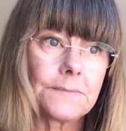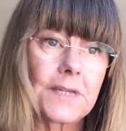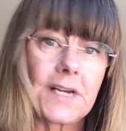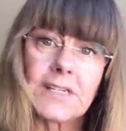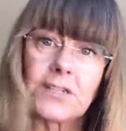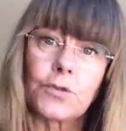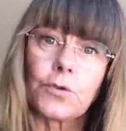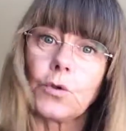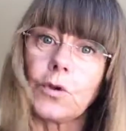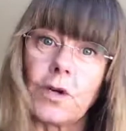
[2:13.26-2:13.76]

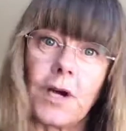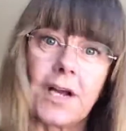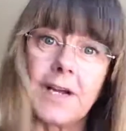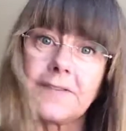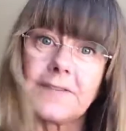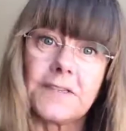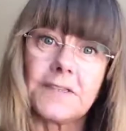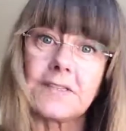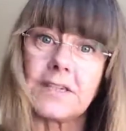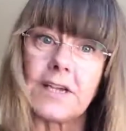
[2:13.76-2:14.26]
that's all I
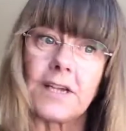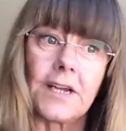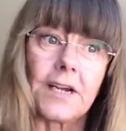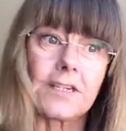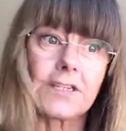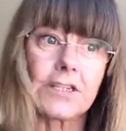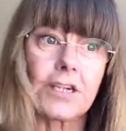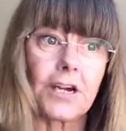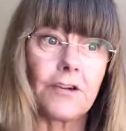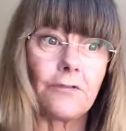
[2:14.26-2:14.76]
have to say.
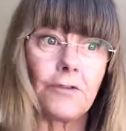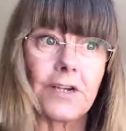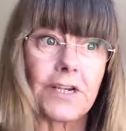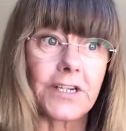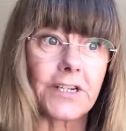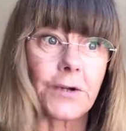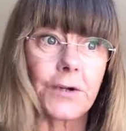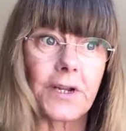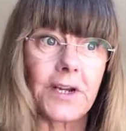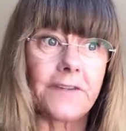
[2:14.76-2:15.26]
I,
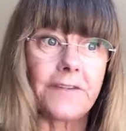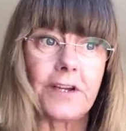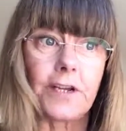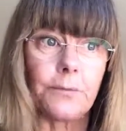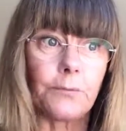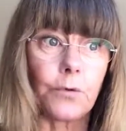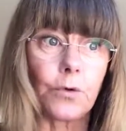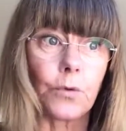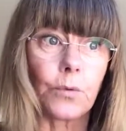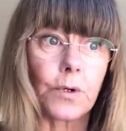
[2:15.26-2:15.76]
really don't have
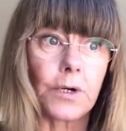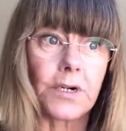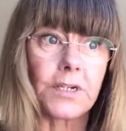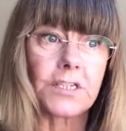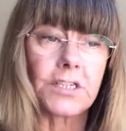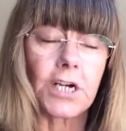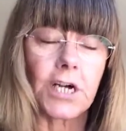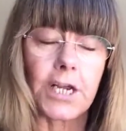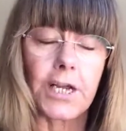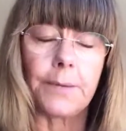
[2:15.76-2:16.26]
any more
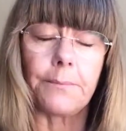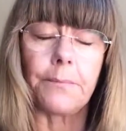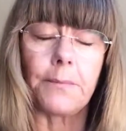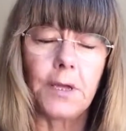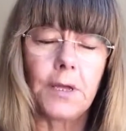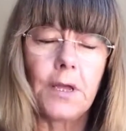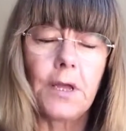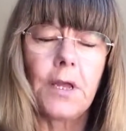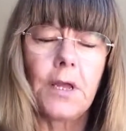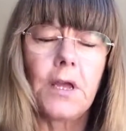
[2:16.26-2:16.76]
words. I am.
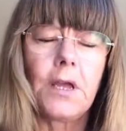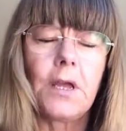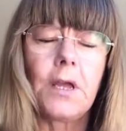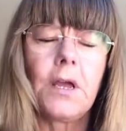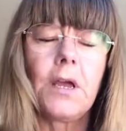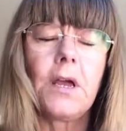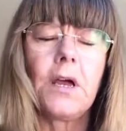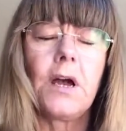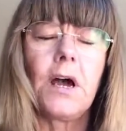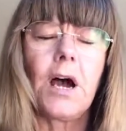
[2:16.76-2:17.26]

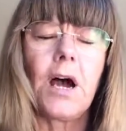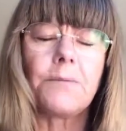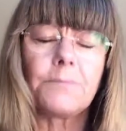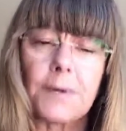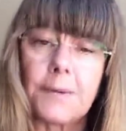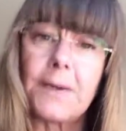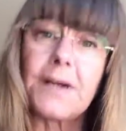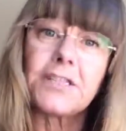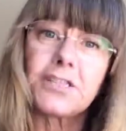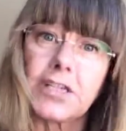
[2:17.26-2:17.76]

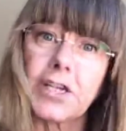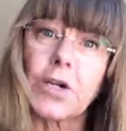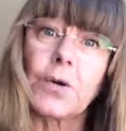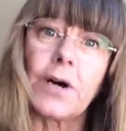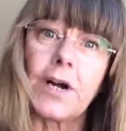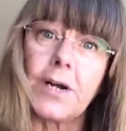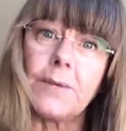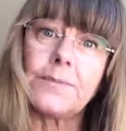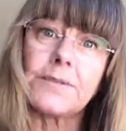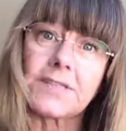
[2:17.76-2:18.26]
I'm, I'm actually
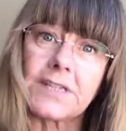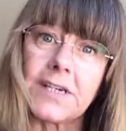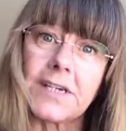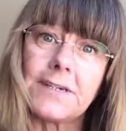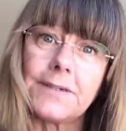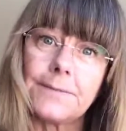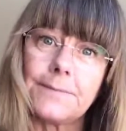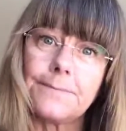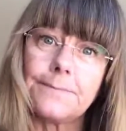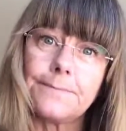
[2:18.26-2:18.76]
quite
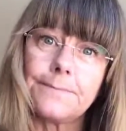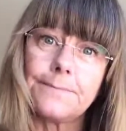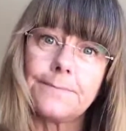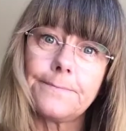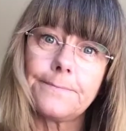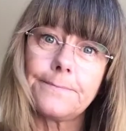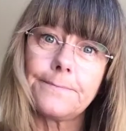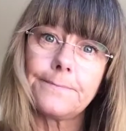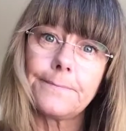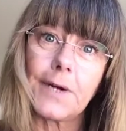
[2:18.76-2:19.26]
upset.
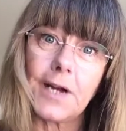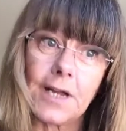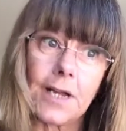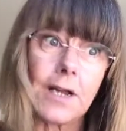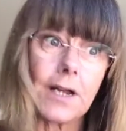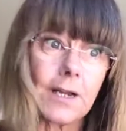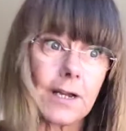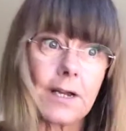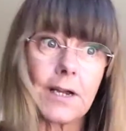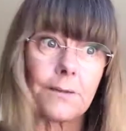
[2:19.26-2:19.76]
I,
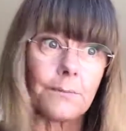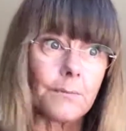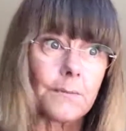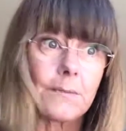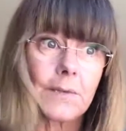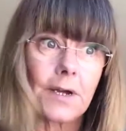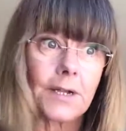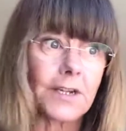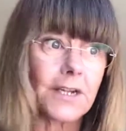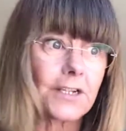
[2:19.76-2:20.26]
I
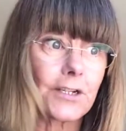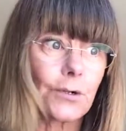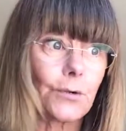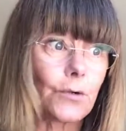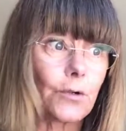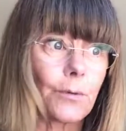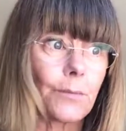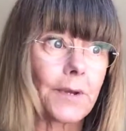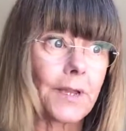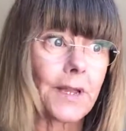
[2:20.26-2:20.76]
am, and I
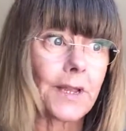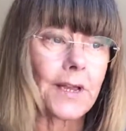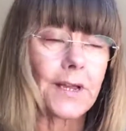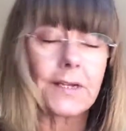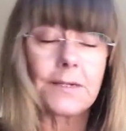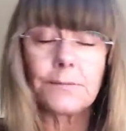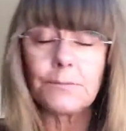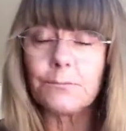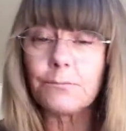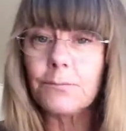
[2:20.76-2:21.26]
don't normally
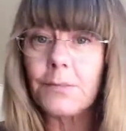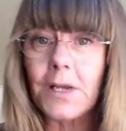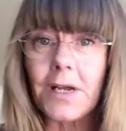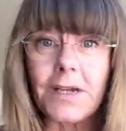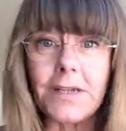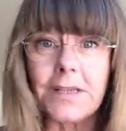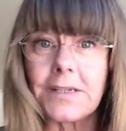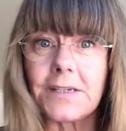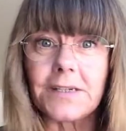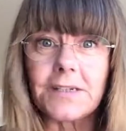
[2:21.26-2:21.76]
get
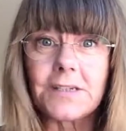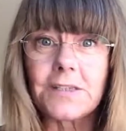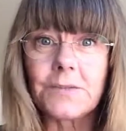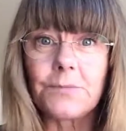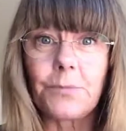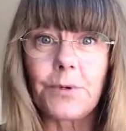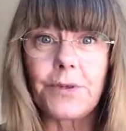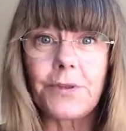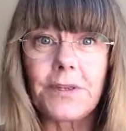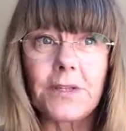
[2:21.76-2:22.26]
like
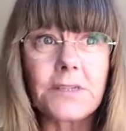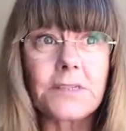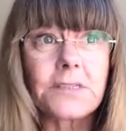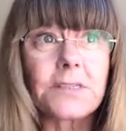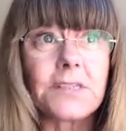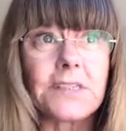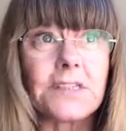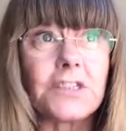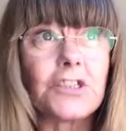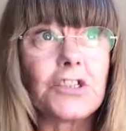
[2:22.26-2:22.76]
this, but
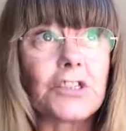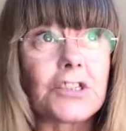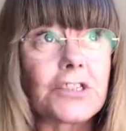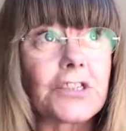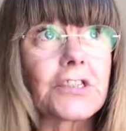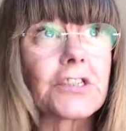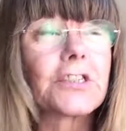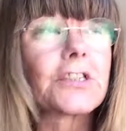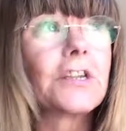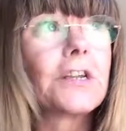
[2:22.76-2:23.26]
this is
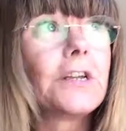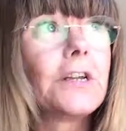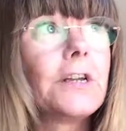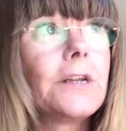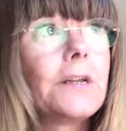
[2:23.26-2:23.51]
just.